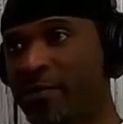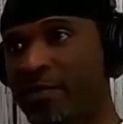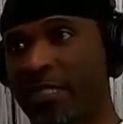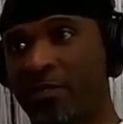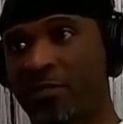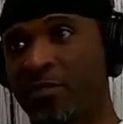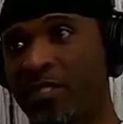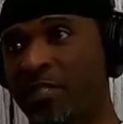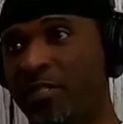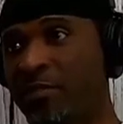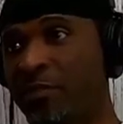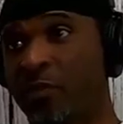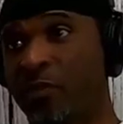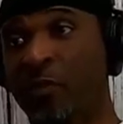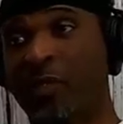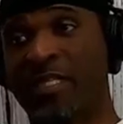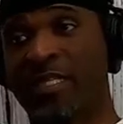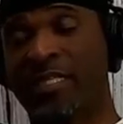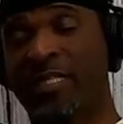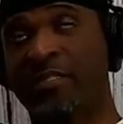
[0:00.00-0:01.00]
They trusted. We
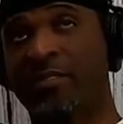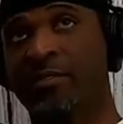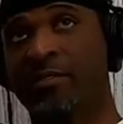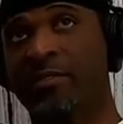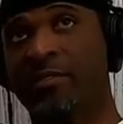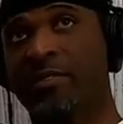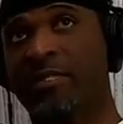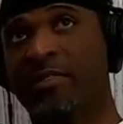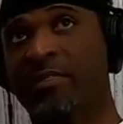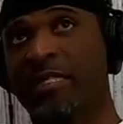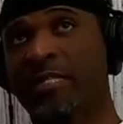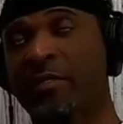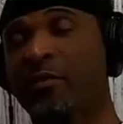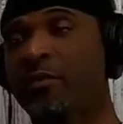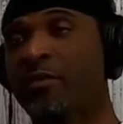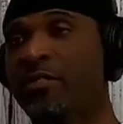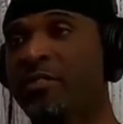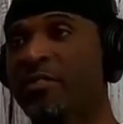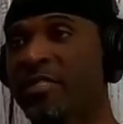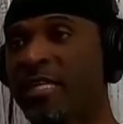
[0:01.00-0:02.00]
went I think we
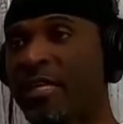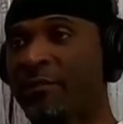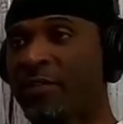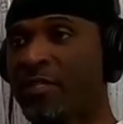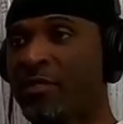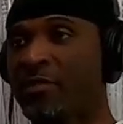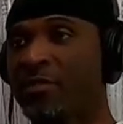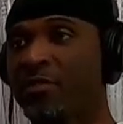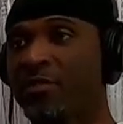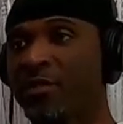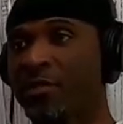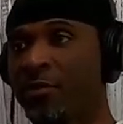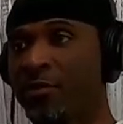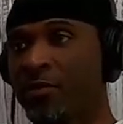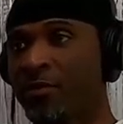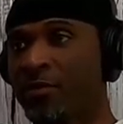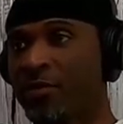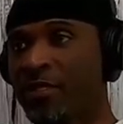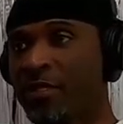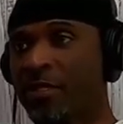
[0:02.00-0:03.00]
went seven and
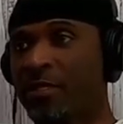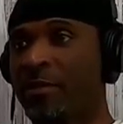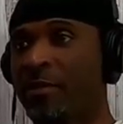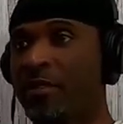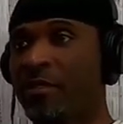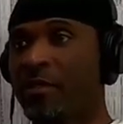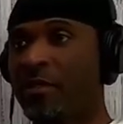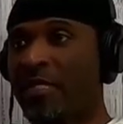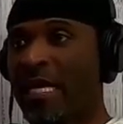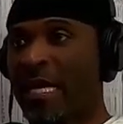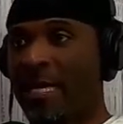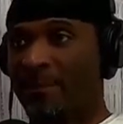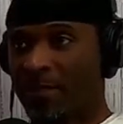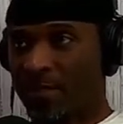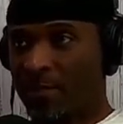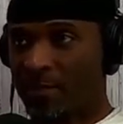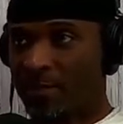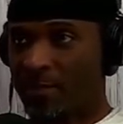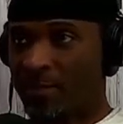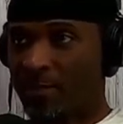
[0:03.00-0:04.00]
two with him
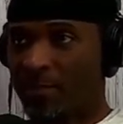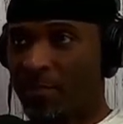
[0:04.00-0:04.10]
absent.